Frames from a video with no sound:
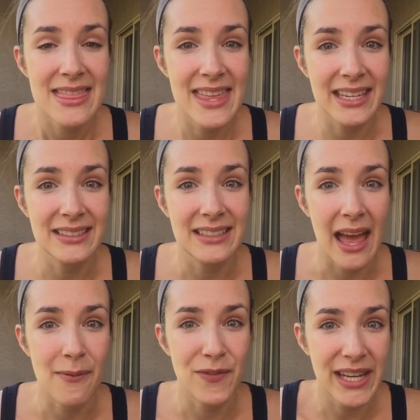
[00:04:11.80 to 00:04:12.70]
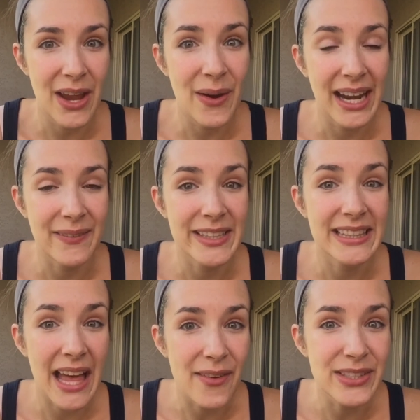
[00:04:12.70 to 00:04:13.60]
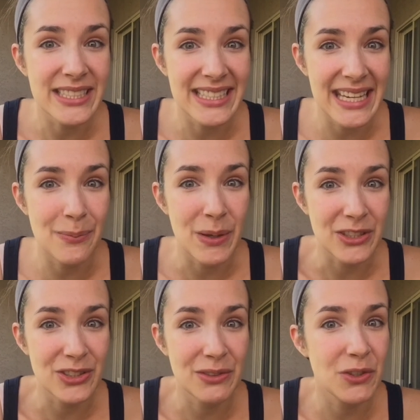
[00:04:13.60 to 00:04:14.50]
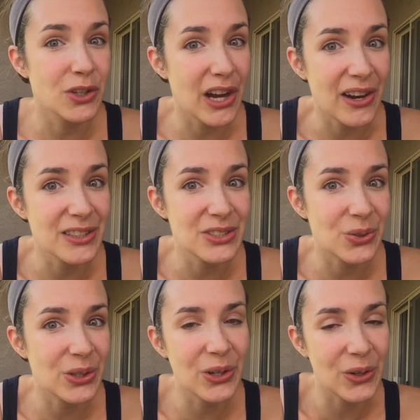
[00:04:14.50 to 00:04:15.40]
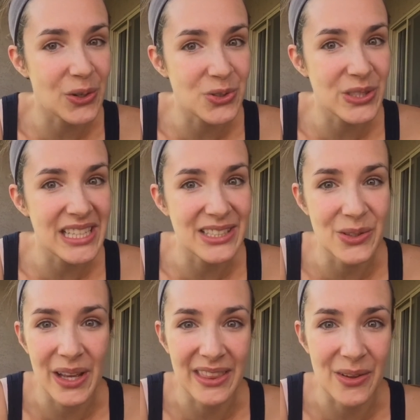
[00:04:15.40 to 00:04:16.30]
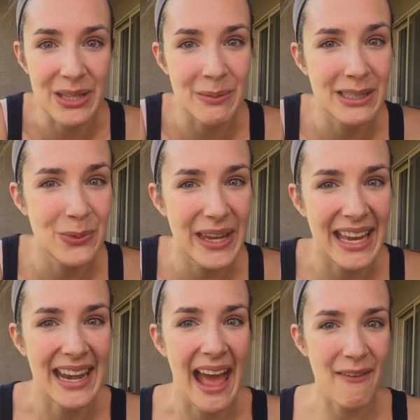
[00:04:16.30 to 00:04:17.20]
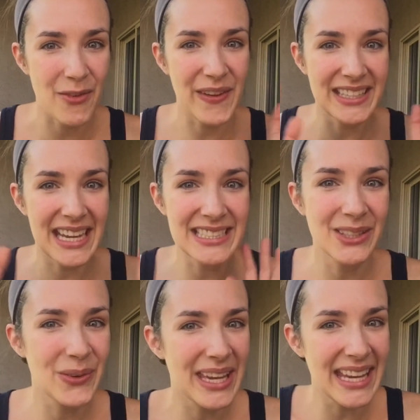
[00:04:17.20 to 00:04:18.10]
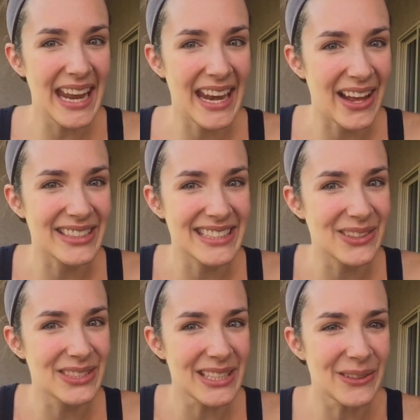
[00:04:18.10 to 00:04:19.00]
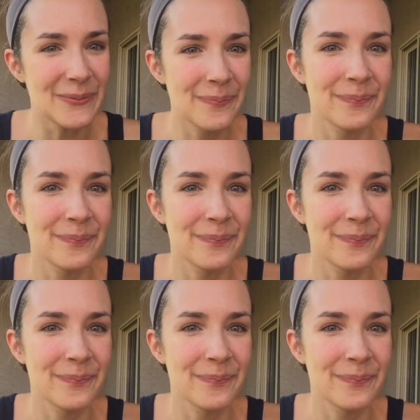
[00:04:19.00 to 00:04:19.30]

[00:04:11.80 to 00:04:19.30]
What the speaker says: this video, and I would love to see pictures of your carts or your groceries as you unload them this weekend. Have a fantastic weekend, and I'll see you soon.